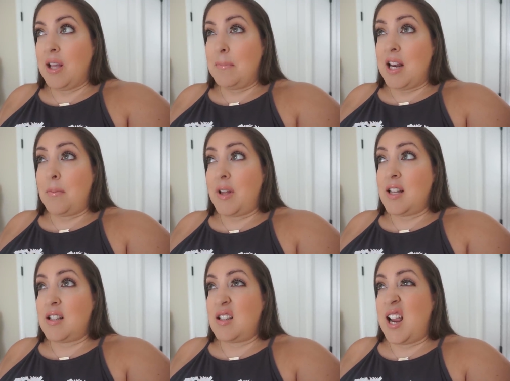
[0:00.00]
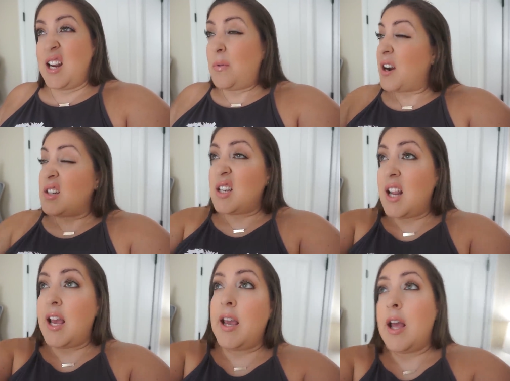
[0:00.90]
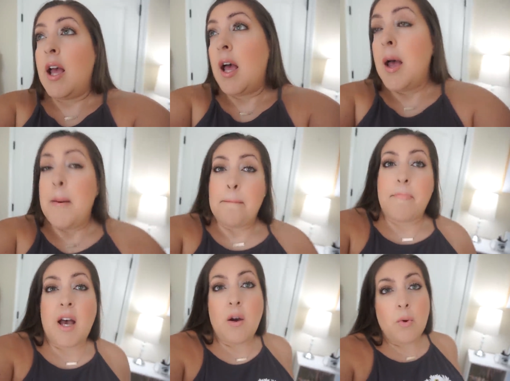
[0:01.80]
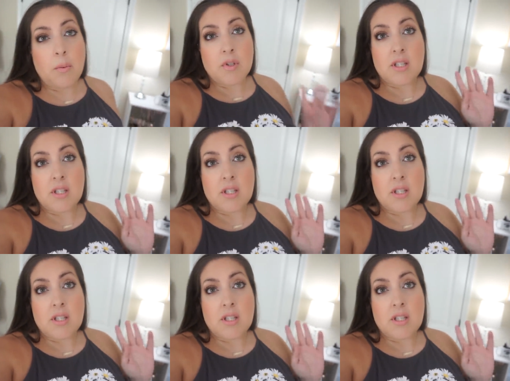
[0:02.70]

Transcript: many places anywhere today, but we will